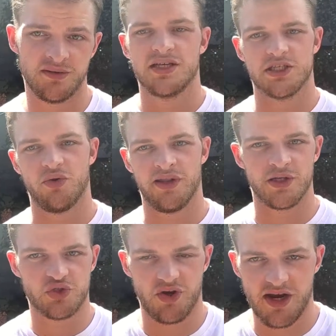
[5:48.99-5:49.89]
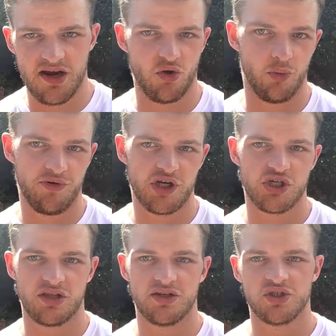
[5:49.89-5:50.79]
So in Australian or British
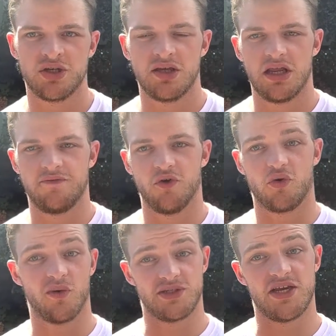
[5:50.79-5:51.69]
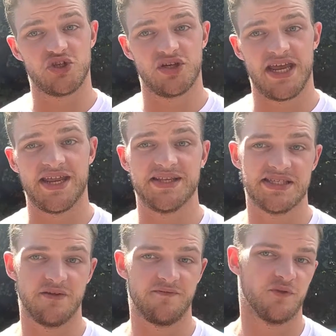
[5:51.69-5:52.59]
English, if your quotation ends
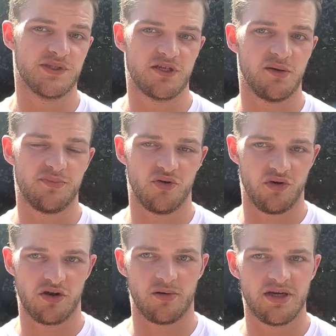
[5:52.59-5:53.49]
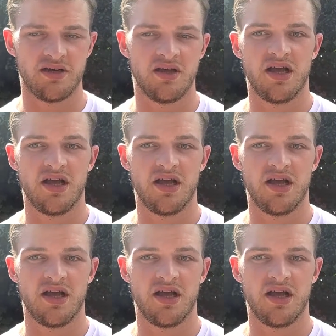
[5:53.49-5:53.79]
in a full stop or a comma,